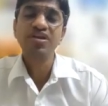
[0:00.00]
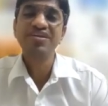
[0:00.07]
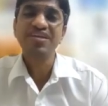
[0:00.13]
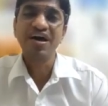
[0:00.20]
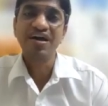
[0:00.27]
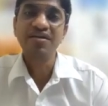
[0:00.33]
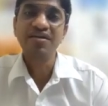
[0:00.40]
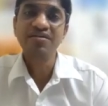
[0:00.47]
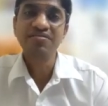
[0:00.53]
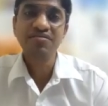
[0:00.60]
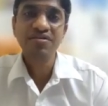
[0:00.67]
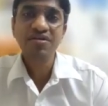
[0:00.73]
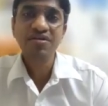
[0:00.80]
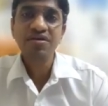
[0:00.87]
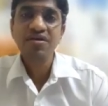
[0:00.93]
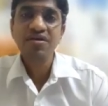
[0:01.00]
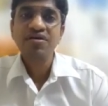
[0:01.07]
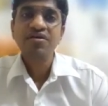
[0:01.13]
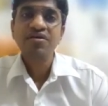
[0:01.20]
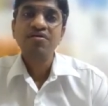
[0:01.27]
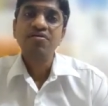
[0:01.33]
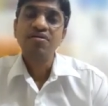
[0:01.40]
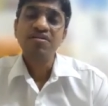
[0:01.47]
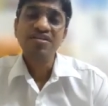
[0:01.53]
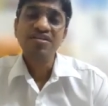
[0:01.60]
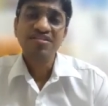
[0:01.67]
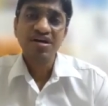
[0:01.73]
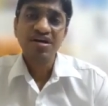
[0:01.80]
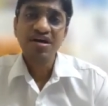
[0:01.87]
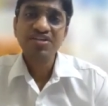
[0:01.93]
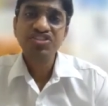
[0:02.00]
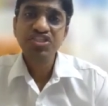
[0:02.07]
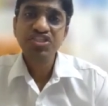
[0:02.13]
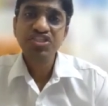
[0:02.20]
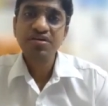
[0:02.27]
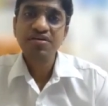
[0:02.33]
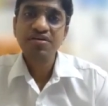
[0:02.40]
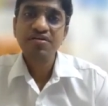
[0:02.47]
tired, uh, lethargy.